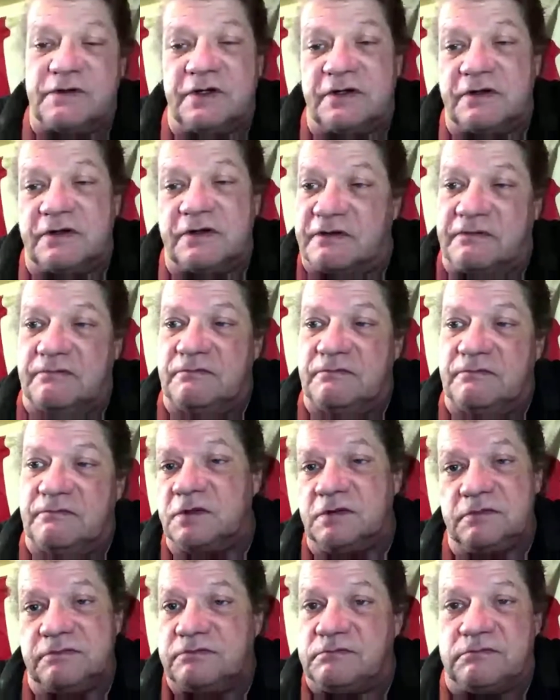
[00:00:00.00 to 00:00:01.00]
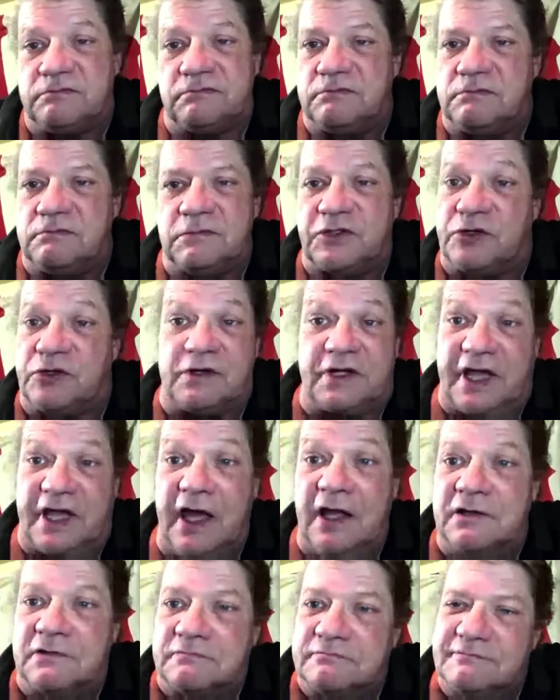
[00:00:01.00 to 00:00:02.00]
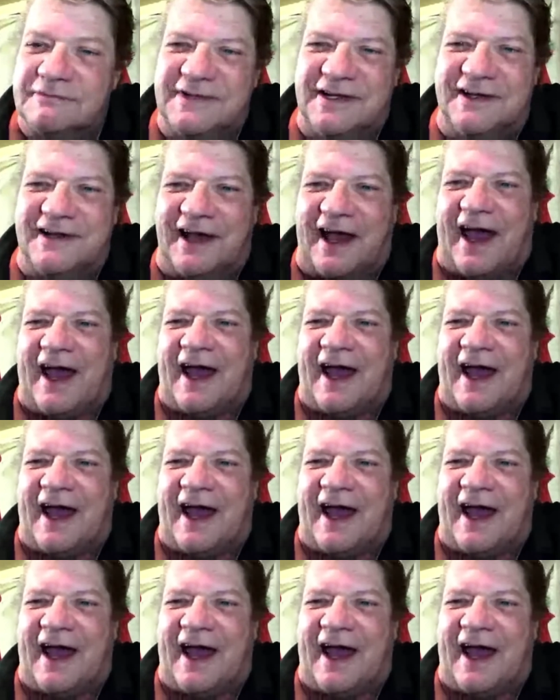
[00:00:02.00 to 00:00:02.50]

we'll do something else. We'll